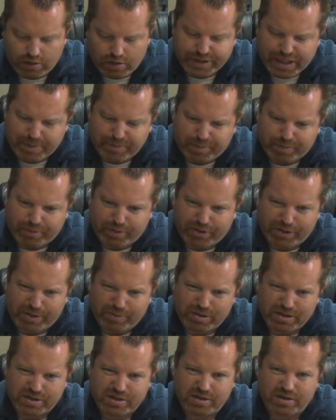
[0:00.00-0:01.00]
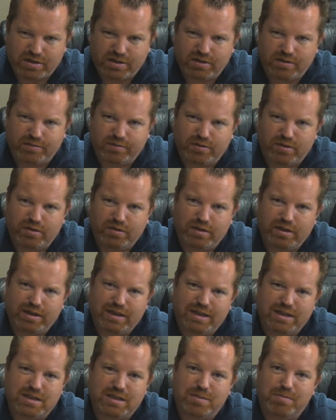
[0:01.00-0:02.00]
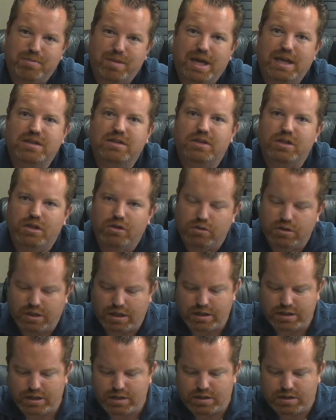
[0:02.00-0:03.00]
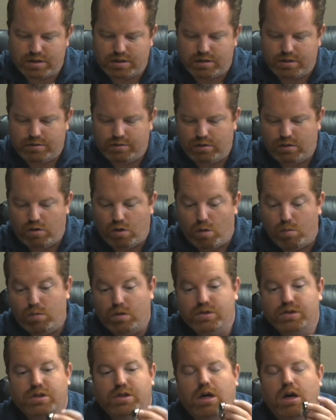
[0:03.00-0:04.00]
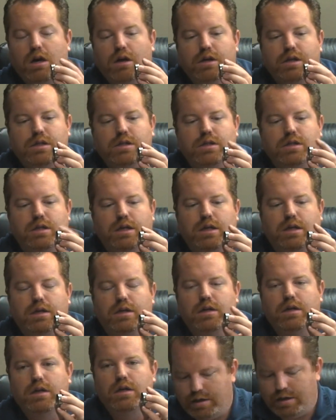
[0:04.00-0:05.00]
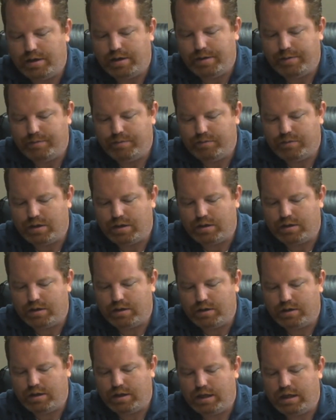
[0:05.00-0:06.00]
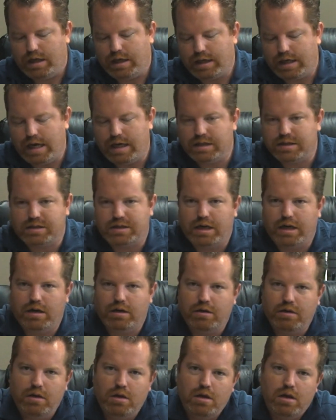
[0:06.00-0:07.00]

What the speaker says: Copper beryllium is the best to use because it's almost as hard as the cast iron,